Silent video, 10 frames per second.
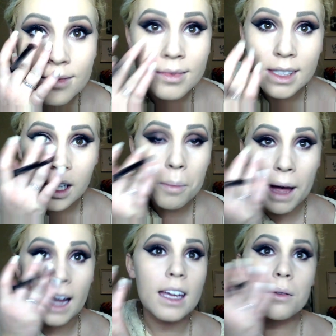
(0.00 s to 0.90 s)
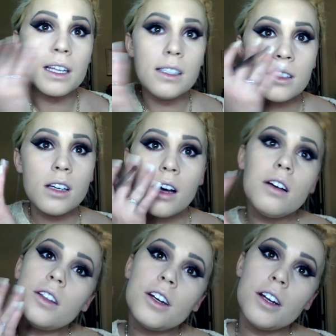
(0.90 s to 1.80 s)
Let's go back in with these
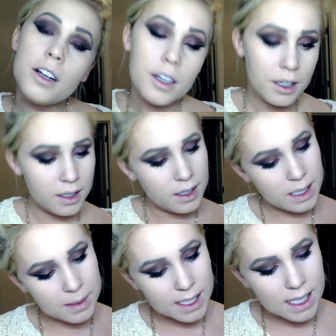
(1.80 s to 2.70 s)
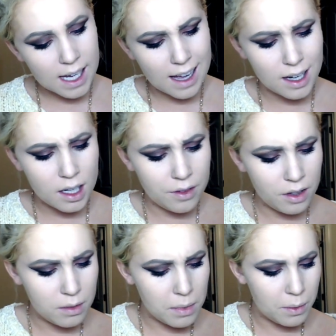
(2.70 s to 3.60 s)
colors because I kind of
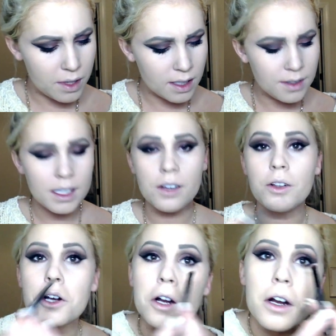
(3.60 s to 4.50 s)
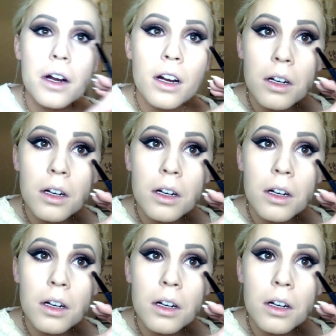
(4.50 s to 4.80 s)
covered them up with concealer.